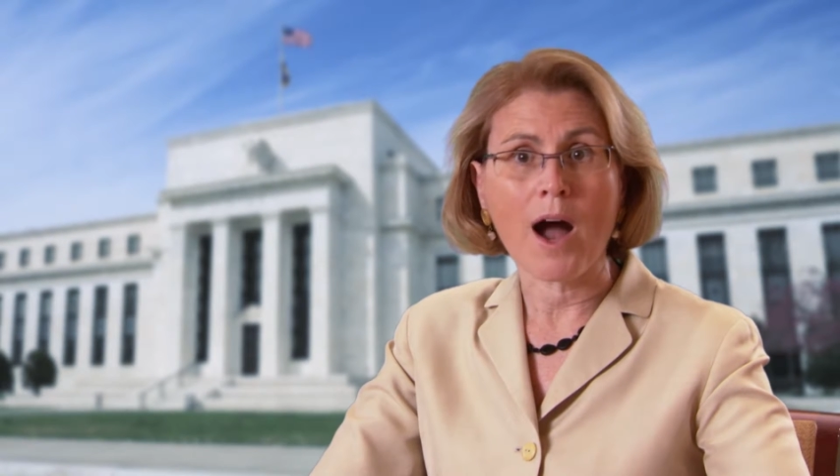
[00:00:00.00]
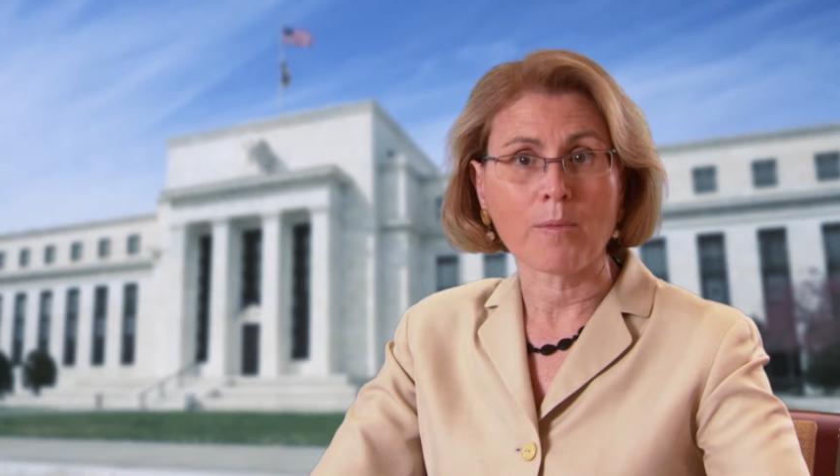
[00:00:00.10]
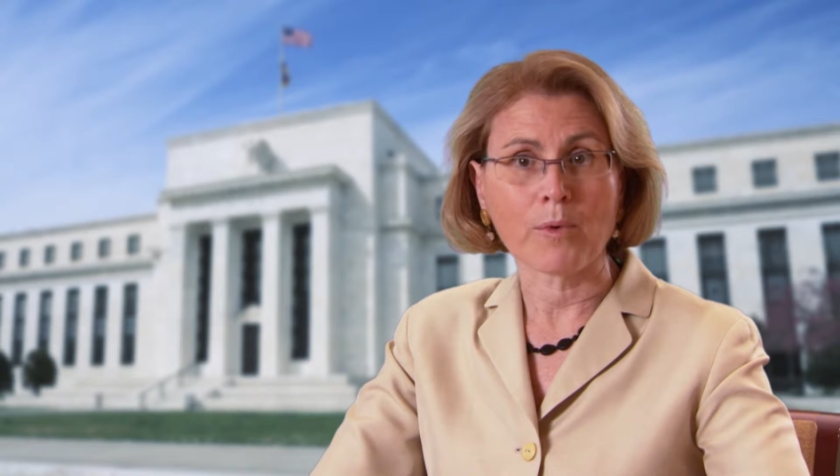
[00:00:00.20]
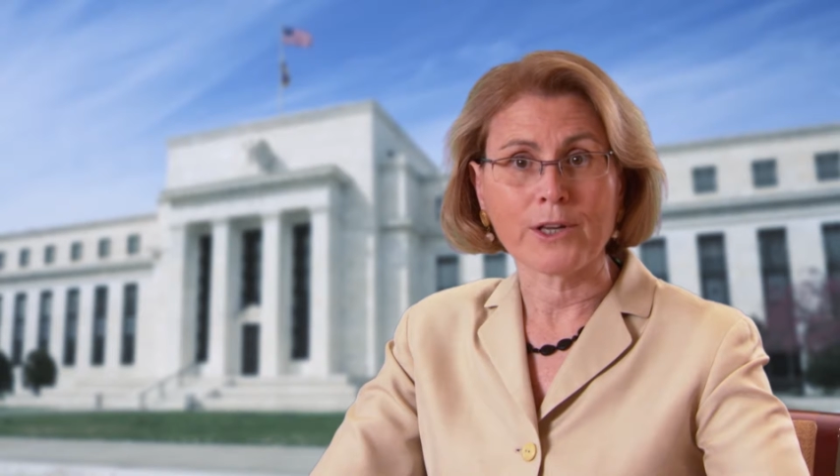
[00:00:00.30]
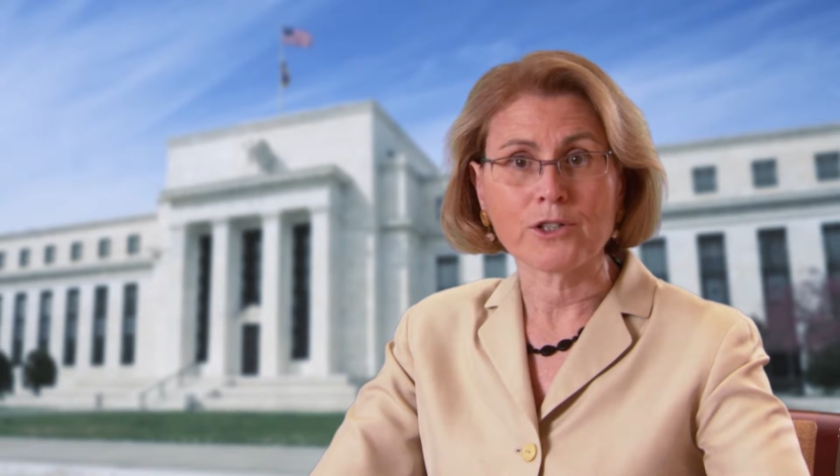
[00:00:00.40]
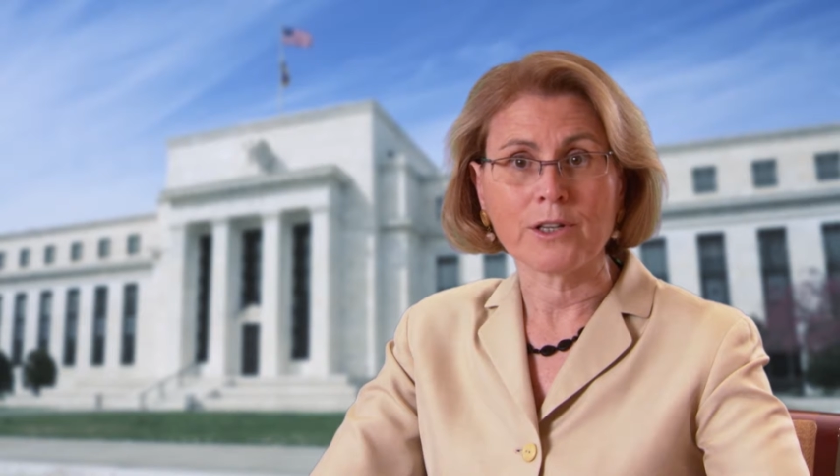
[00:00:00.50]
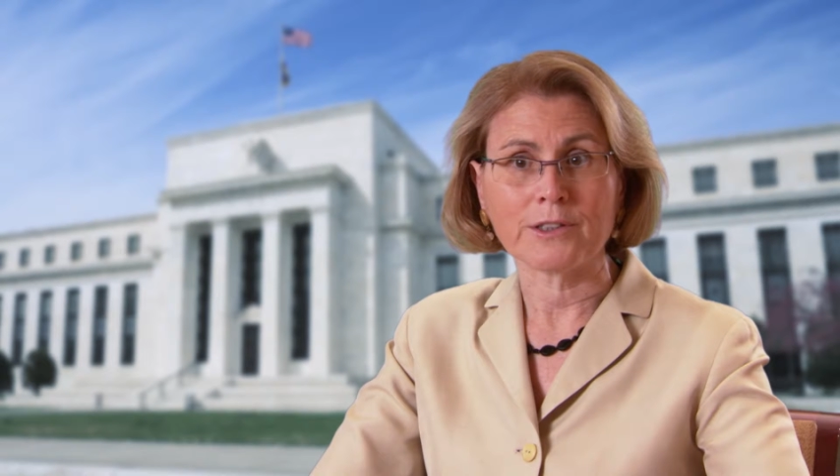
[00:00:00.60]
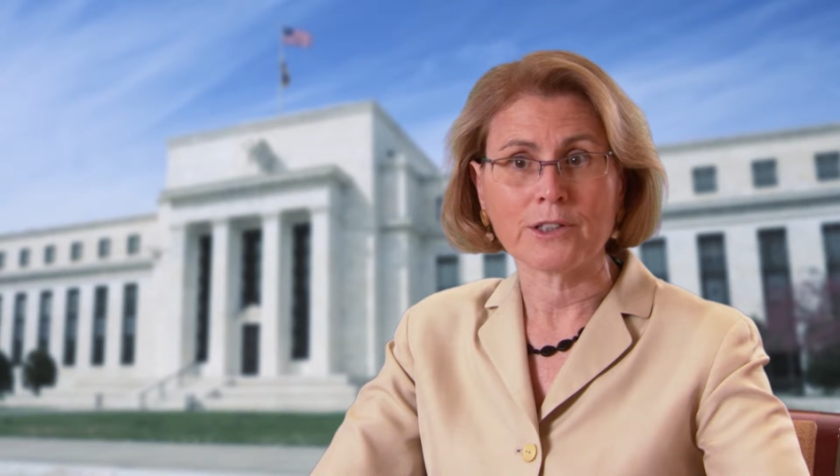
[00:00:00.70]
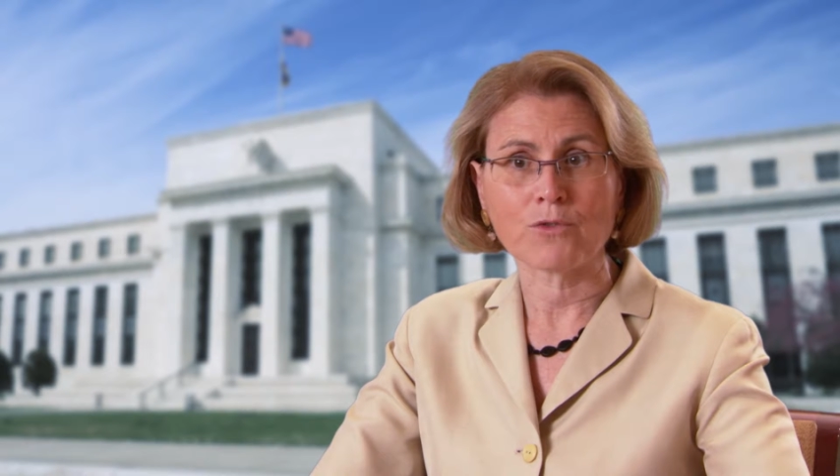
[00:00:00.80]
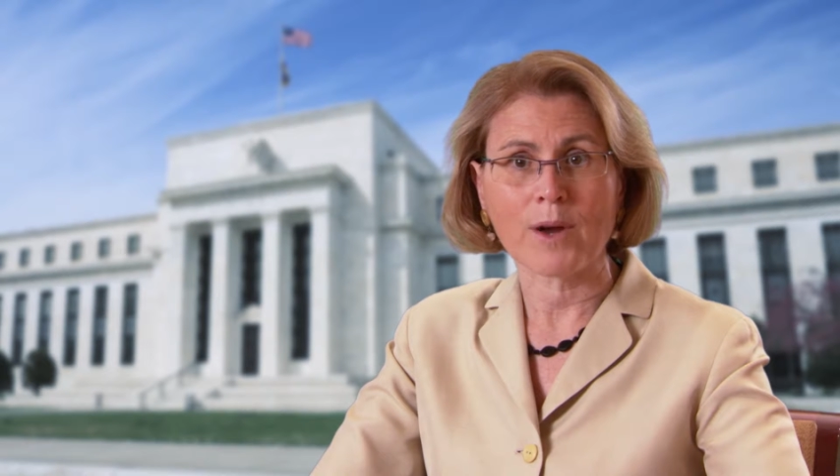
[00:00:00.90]
operational
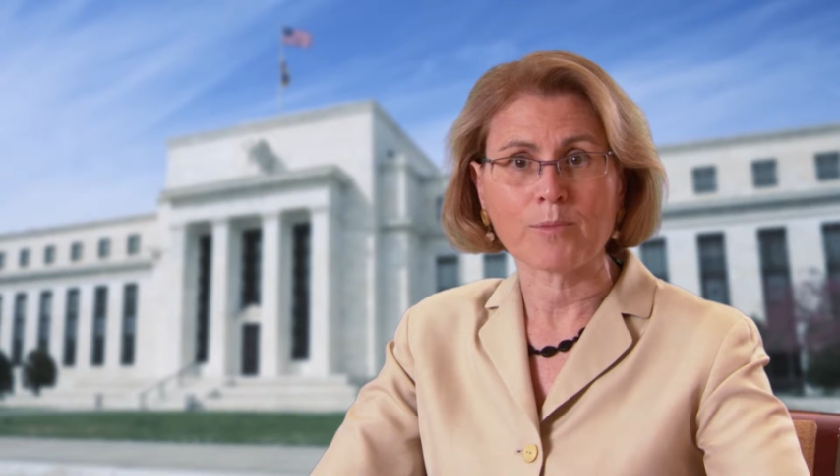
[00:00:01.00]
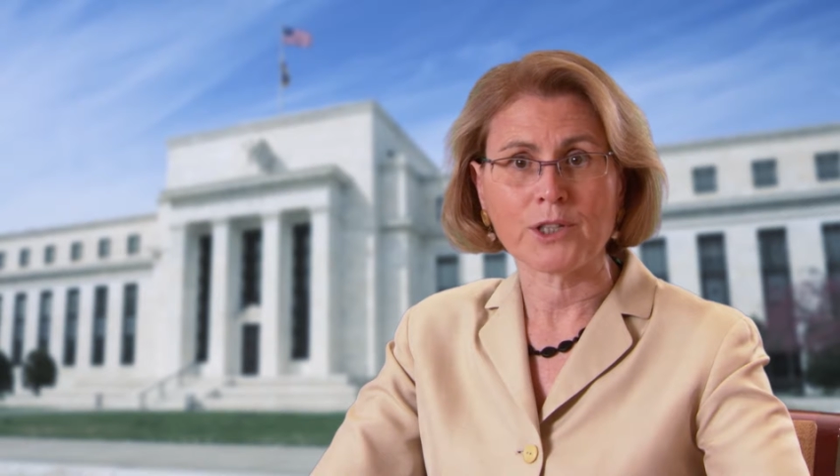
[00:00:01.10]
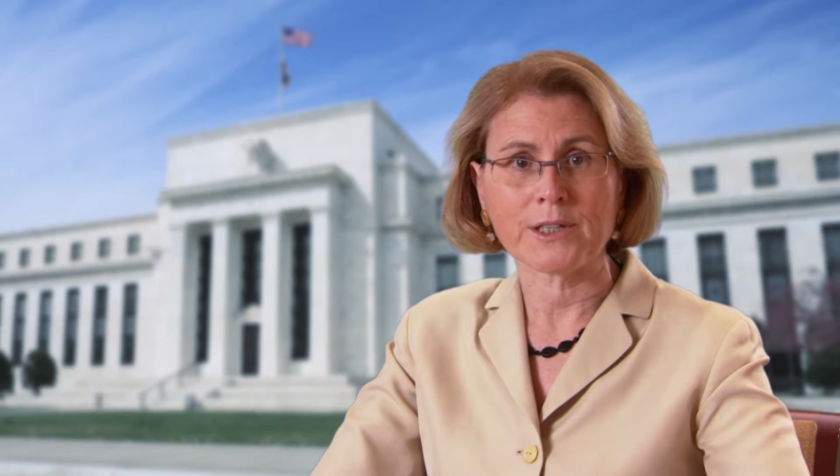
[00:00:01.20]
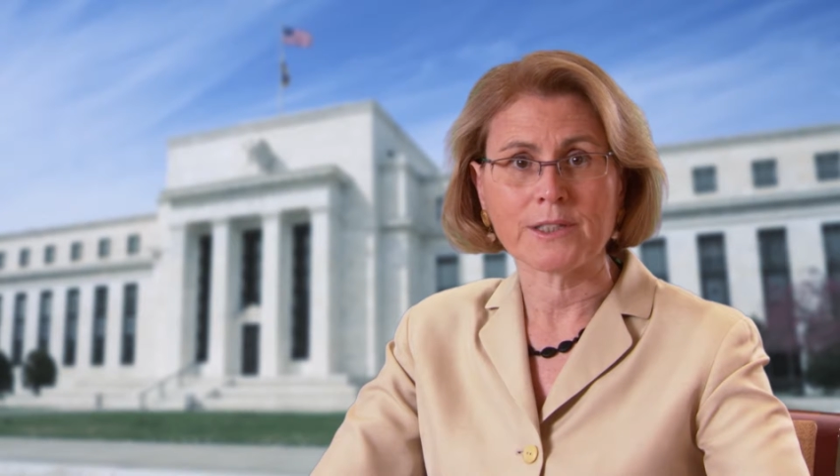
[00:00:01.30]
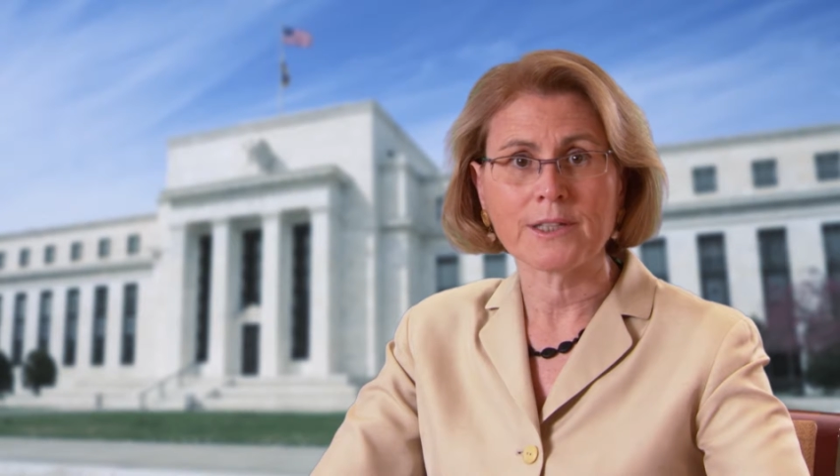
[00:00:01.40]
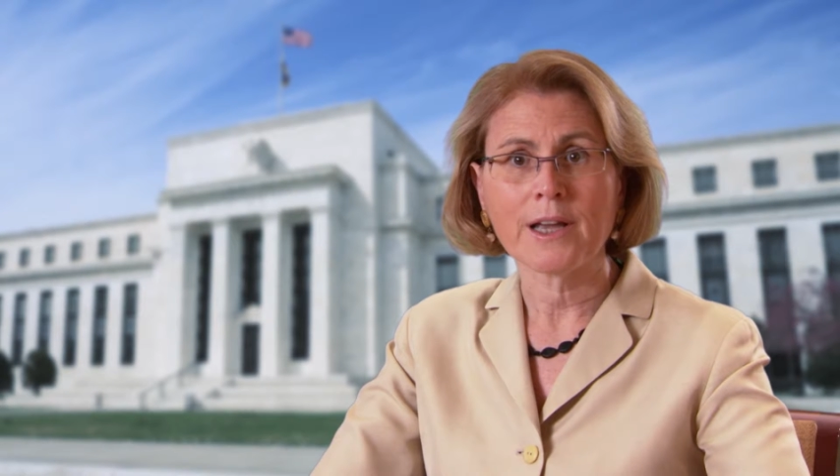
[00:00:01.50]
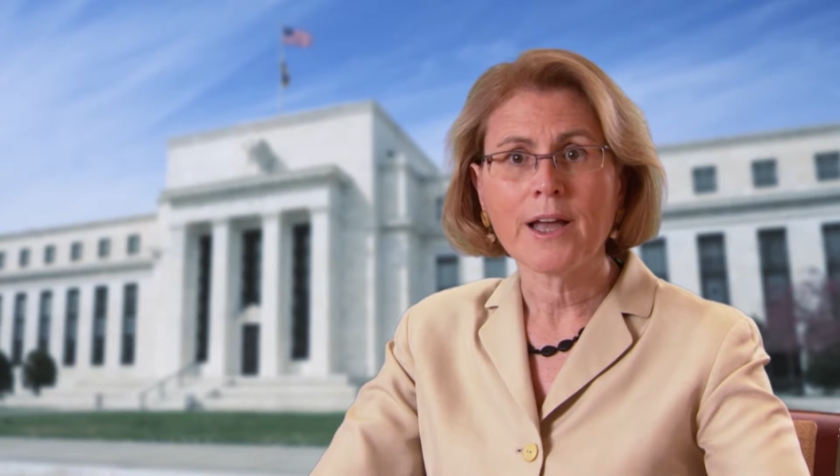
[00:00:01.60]
disruptions.